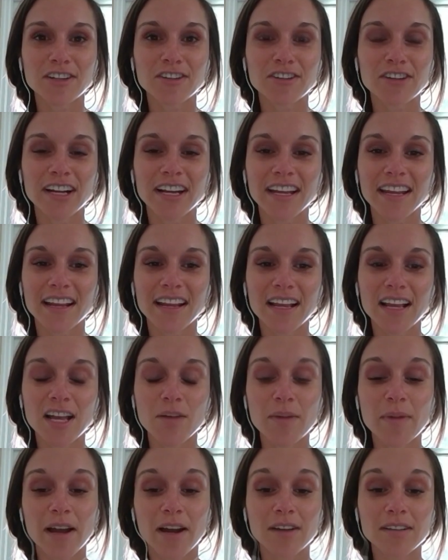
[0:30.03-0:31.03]
running
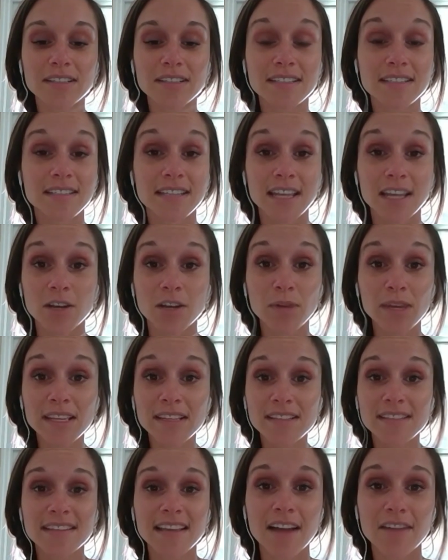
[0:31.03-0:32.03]
about 10
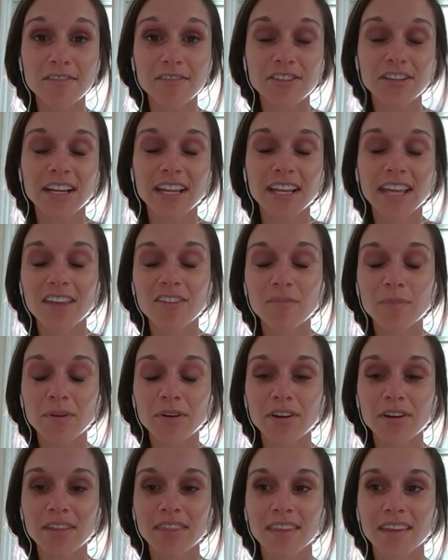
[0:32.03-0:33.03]
weeks after I gave
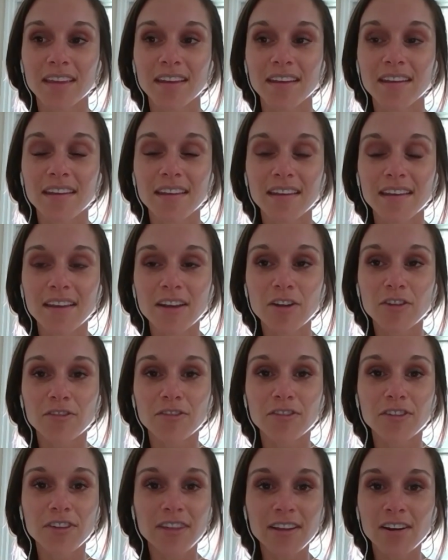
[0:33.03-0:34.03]
birth and
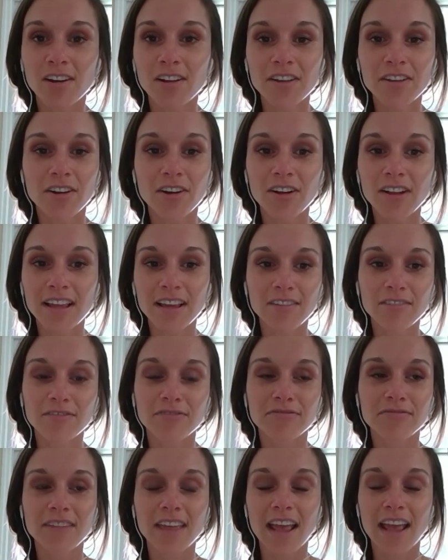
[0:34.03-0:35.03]
really all in all have
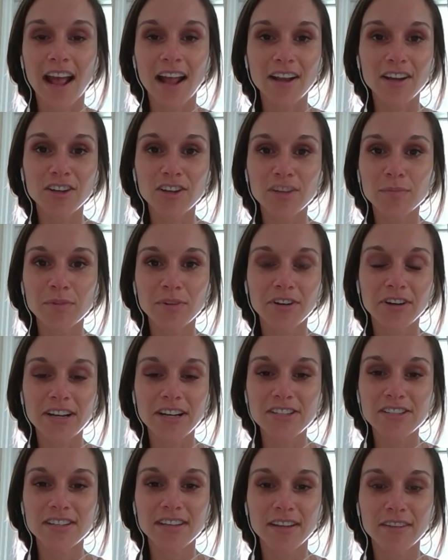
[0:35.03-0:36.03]
had a good
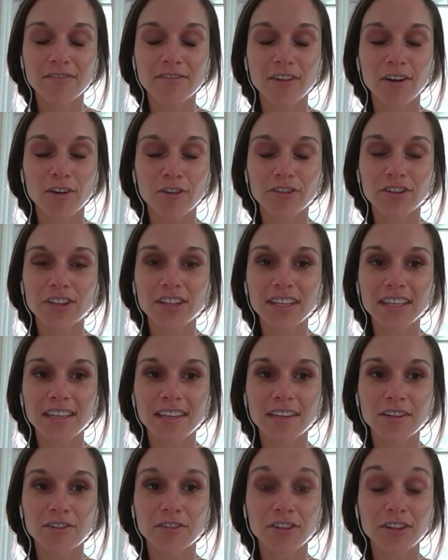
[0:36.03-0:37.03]
progression, have felt
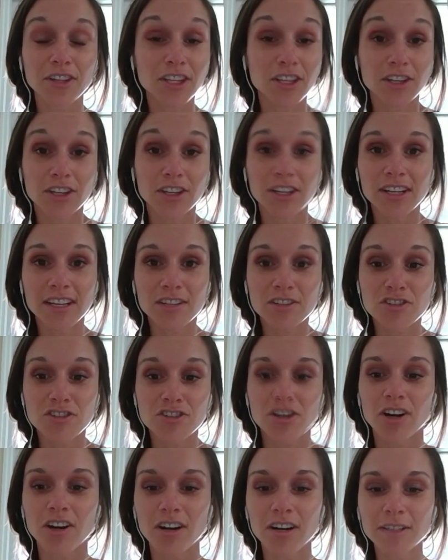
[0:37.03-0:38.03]
really, really good and
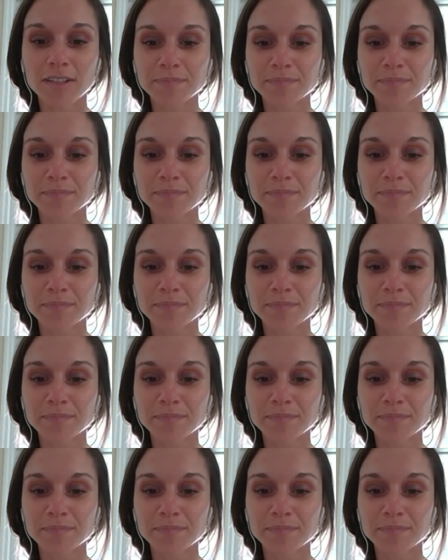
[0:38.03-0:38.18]
strong.